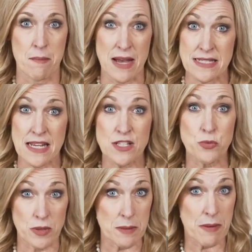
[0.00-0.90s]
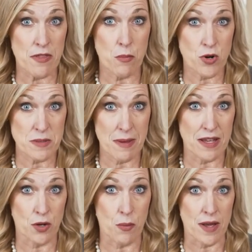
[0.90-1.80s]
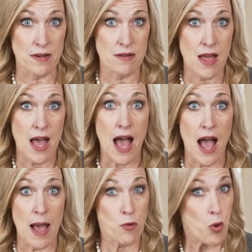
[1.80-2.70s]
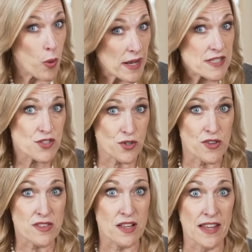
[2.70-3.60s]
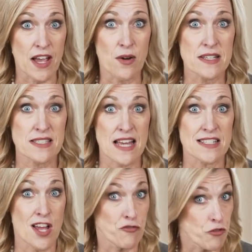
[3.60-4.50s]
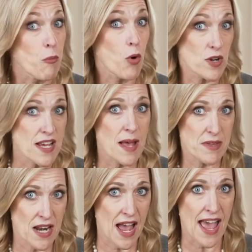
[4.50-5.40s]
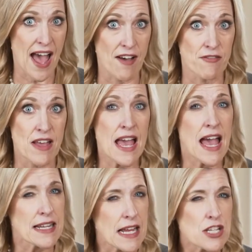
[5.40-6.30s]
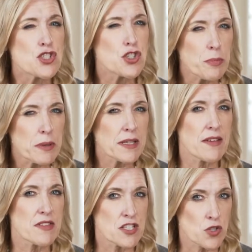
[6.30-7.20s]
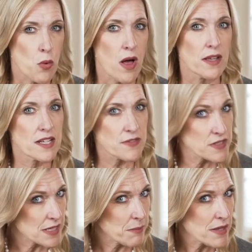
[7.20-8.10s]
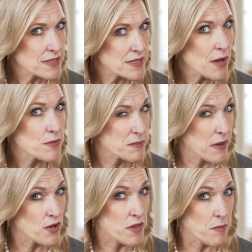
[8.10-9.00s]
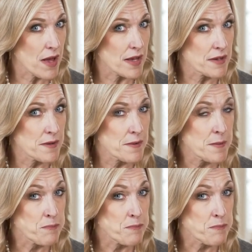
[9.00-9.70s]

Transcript: My day has really been the more demanding one. I'm quite certain that Leo has sat down for more time than I have, and I do believe that his quality of sleep last night was better than mine.